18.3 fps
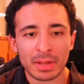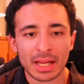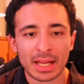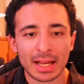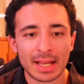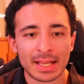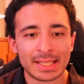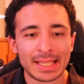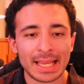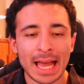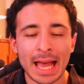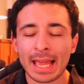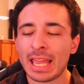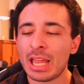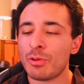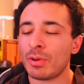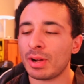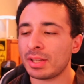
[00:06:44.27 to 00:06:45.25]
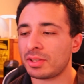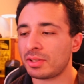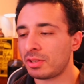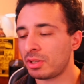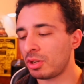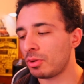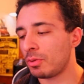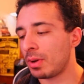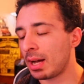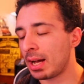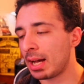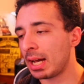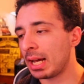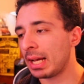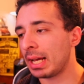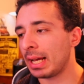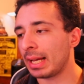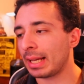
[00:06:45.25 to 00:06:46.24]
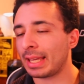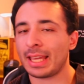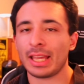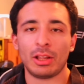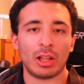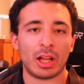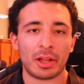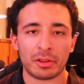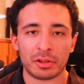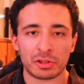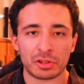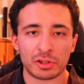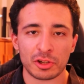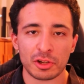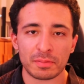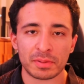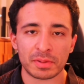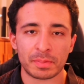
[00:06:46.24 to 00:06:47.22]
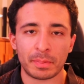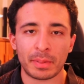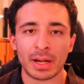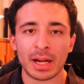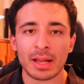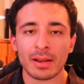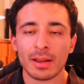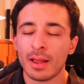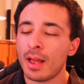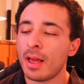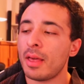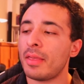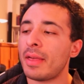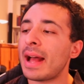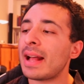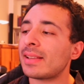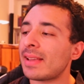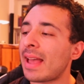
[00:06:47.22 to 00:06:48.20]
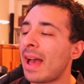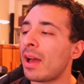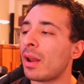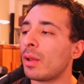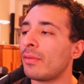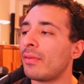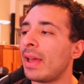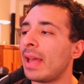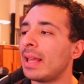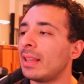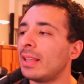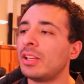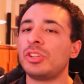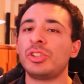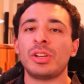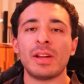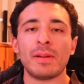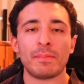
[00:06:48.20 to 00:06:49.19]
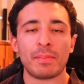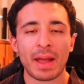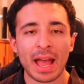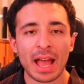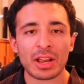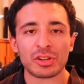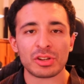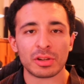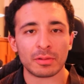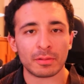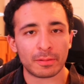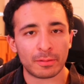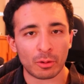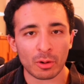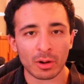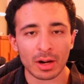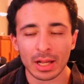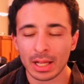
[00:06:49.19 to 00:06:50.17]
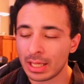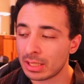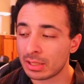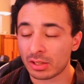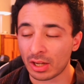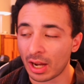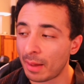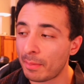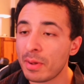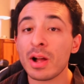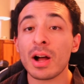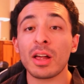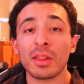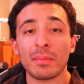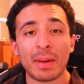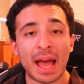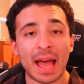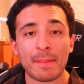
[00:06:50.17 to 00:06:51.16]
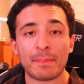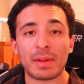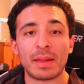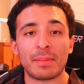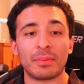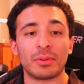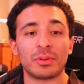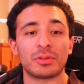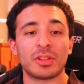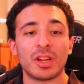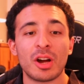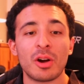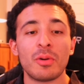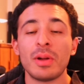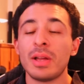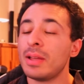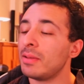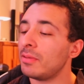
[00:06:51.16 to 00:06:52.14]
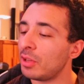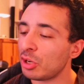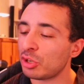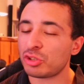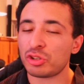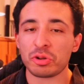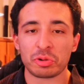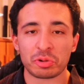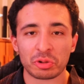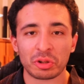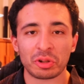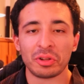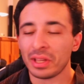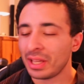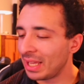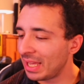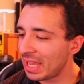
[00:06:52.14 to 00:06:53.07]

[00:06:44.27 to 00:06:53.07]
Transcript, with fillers: because yeah, he wants to uh, kill all the supes, but that's out of a legit passion for stopping all the bad people. So there's neutral.